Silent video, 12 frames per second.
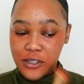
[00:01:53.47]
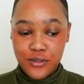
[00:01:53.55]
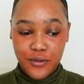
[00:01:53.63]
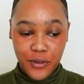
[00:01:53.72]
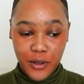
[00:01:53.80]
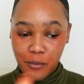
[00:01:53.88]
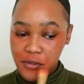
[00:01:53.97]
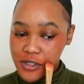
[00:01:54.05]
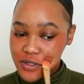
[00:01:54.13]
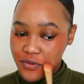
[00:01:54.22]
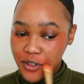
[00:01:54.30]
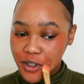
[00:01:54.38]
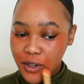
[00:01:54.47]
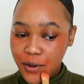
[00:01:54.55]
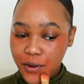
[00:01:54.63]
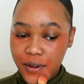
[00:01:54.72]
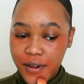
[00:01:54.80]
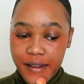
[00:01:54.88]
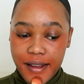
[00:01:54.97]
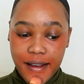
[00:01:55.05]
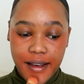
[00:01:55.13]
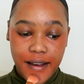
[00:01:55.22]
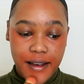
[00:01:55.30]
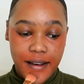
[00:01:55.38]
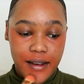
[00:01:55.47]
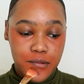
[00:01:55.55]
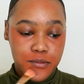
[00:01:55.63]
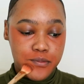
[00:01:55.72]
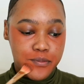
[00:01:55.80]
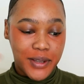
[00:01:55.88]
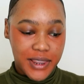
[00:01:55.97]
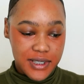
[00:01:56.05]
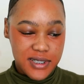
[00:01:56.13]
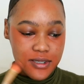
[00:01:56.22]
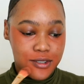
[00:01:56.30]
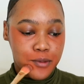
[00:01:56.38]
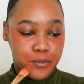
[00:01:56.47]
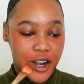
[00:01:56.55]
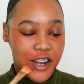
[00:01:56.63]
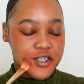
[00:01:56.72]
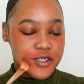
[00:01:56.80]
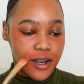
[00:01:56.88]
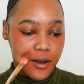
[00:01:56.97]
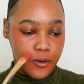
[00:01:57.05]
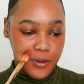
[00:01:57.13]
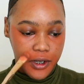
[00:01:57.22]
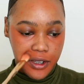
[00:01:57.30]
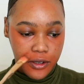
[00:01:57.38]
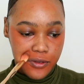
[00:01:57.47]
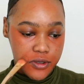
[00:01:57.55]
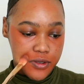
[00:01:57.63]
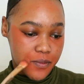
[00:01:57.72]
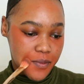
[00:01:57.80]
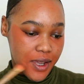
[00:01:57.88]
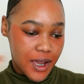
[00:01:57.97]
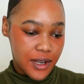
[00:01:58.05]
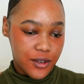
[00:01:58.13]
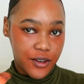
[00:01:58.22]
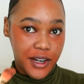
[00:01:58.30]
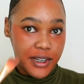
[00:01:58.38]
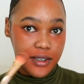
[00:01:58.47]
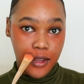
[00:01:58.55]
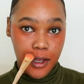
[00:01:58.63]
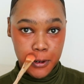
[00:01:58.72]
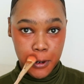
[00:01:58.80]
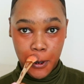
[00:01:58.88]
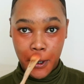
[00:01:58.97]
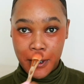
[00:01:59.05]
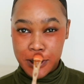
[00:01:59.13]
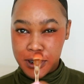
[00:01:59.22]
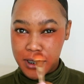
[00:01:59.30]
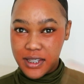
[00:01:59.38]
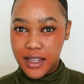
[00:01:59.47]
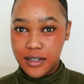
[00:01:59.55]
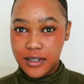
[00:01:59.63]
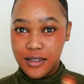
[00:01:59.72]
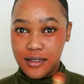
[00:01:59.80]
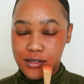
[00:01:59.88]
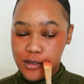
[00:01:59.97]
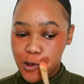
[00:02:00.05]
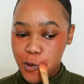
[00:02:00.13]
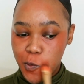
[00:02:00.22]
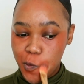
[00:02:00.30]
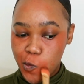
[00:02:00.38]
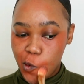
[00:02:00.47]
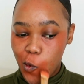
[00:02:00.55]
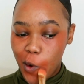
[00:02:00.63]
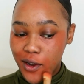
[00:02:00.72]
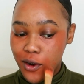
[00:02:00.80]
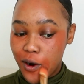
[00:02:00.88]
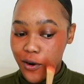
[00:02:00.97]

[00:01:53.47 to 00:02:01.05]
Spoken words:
to film this video. But this is the brush that I only use for my color corrector. That's why you can see that it is quite